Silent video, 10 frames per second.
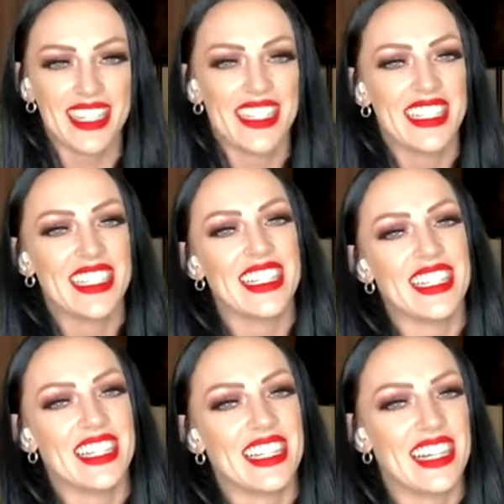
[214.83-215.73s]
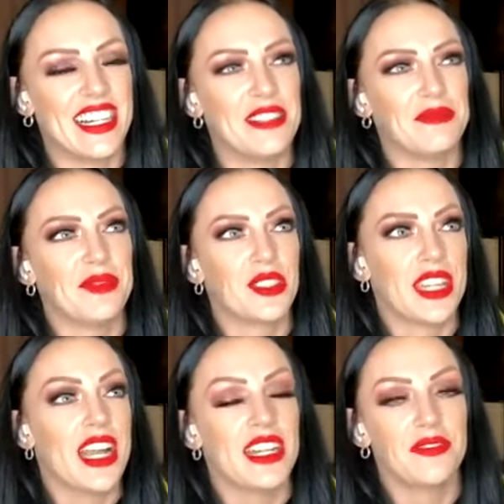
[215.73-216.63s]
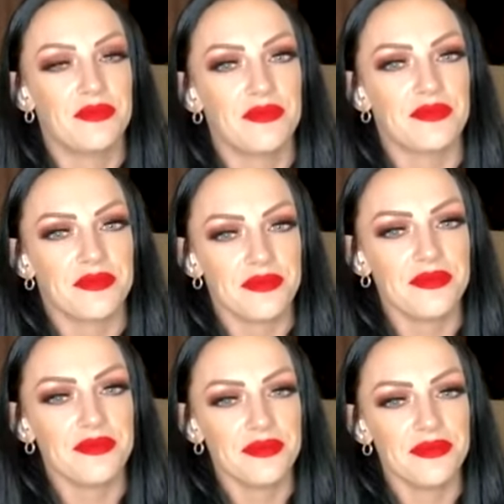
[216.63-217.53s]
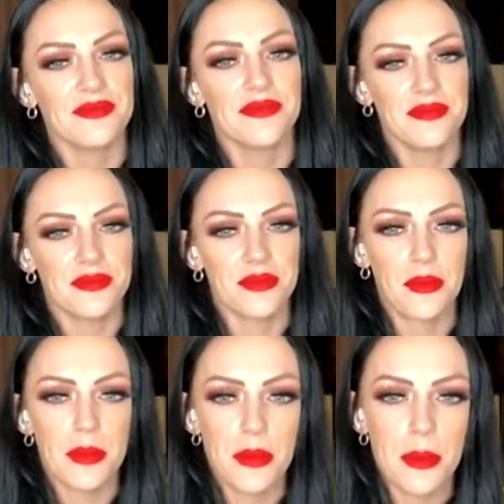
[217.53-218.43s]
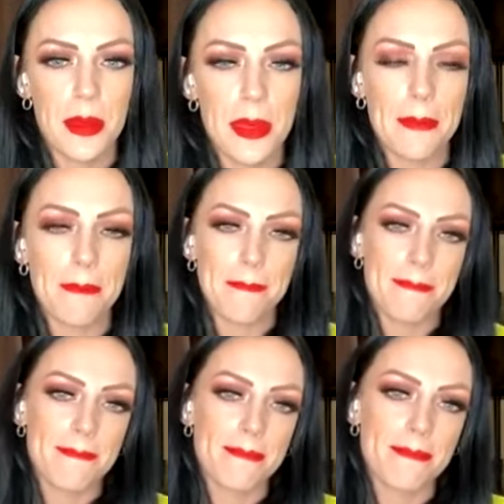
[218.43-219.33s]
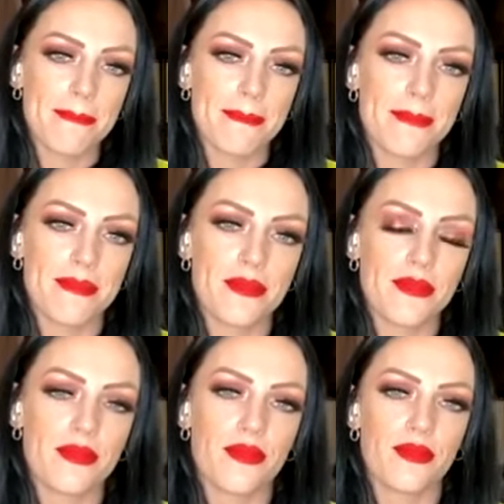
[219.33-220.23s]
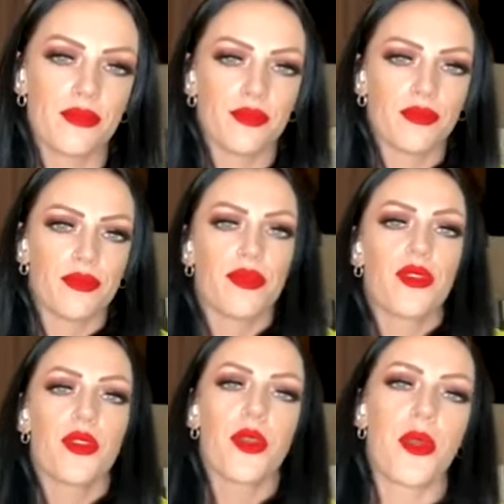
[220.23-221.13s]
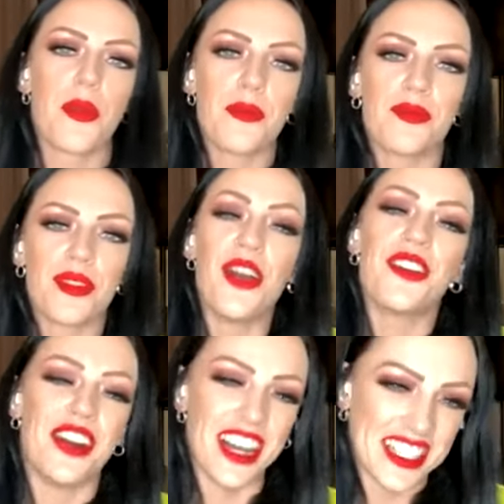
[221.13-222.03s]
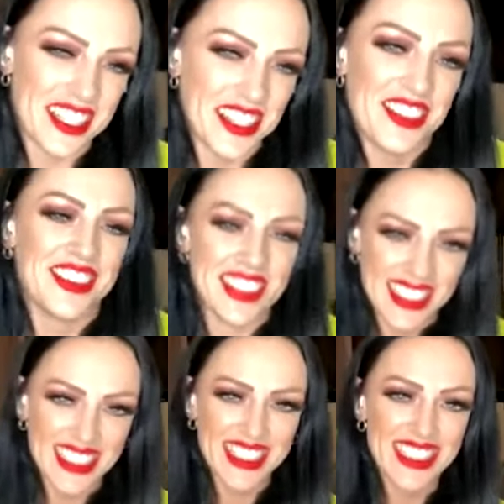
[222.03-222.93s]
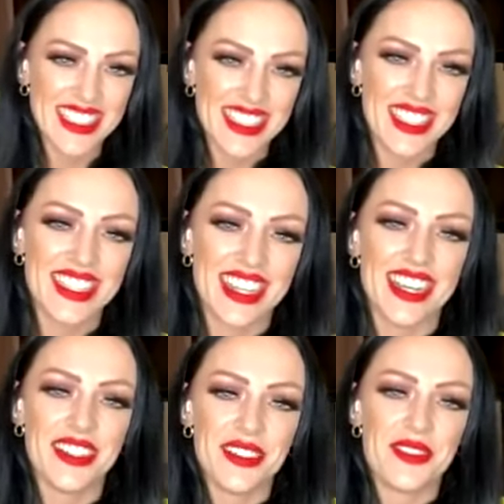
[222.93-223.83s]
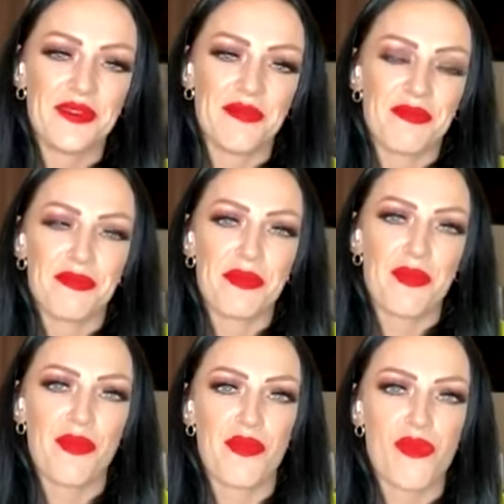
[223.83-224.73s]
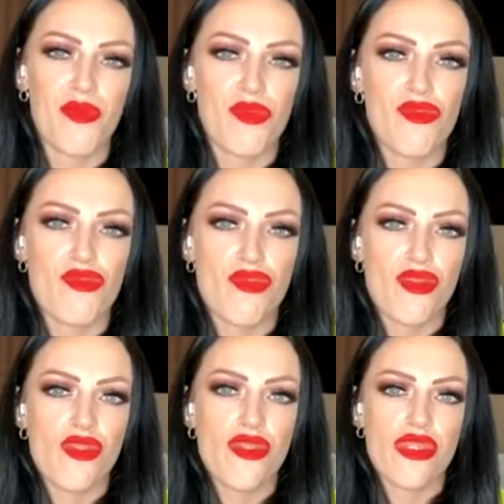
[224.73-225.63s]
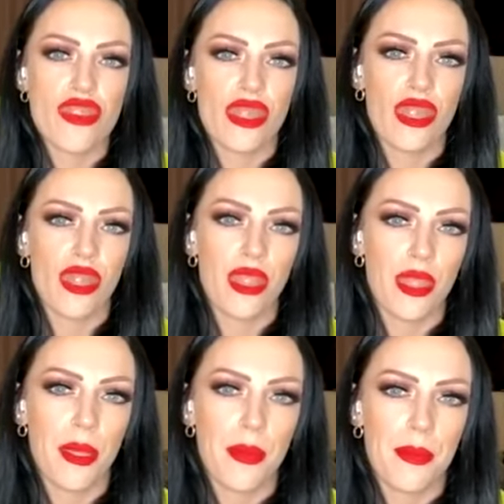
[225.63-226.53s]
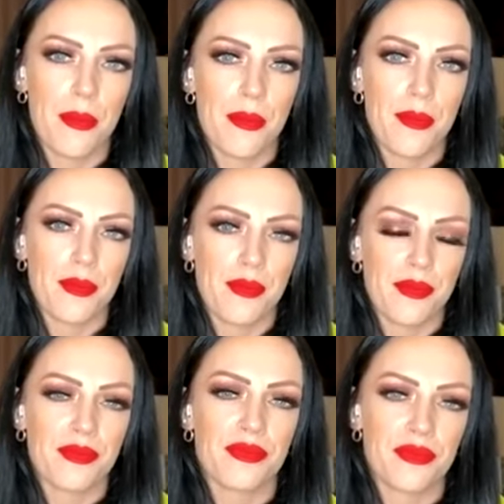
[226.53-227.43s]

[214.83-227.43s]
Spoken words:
Did you ever? I mean, like for you, like I started off as a go-go dancer. That was how I started off in the game, and literally was doing the whole podium thing, and then eventually got noticed, and that's a whole other story in itself.